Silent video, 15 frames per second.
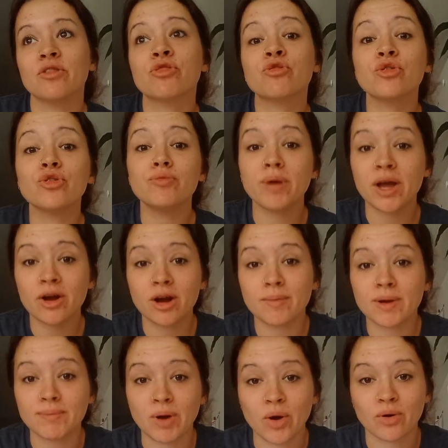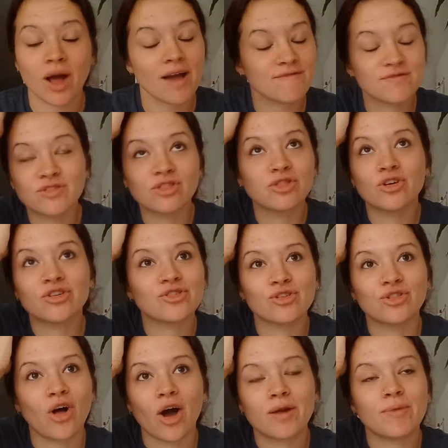Through my hermit mode, I've learned
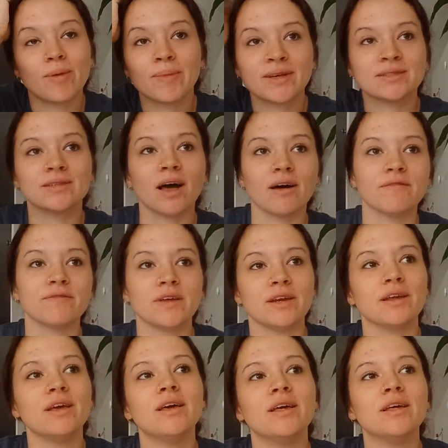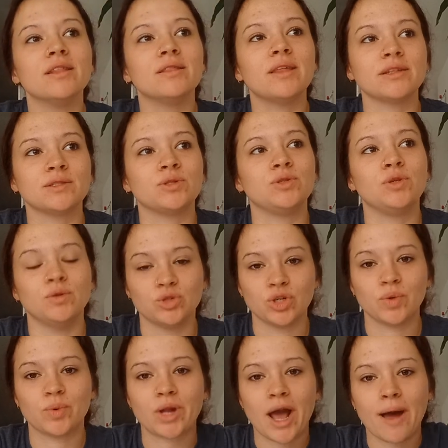a lot about myself, and that's
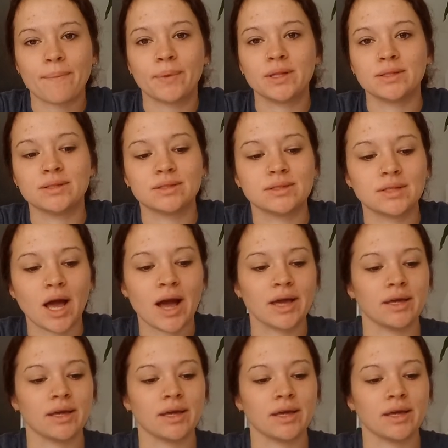usually what happens.